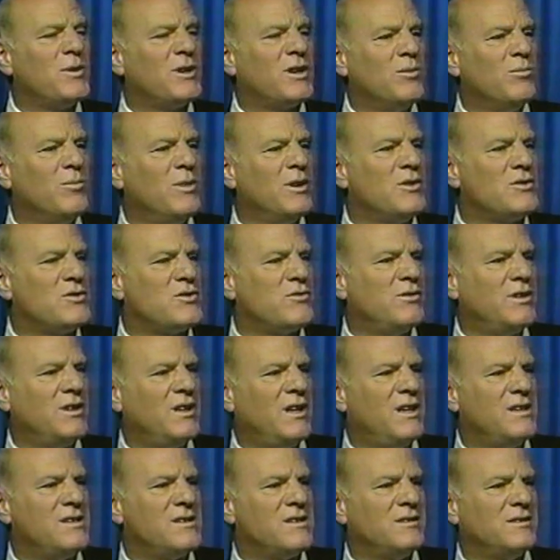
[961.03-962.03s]
compulsory
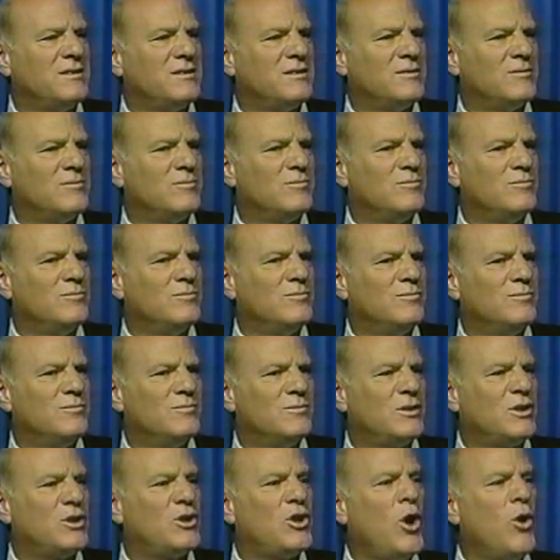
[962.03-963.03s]
license.
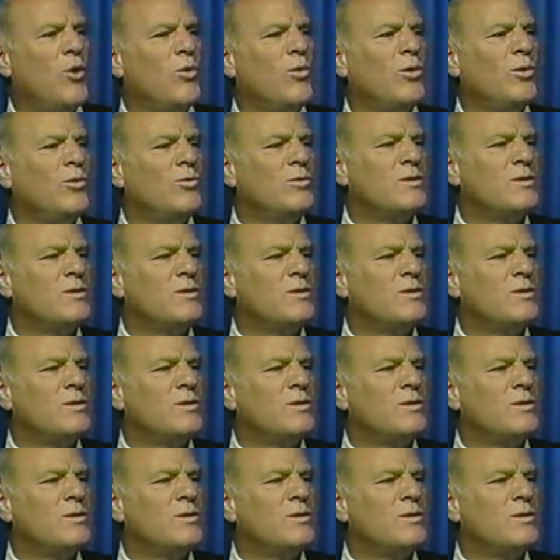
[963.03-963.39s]
The goal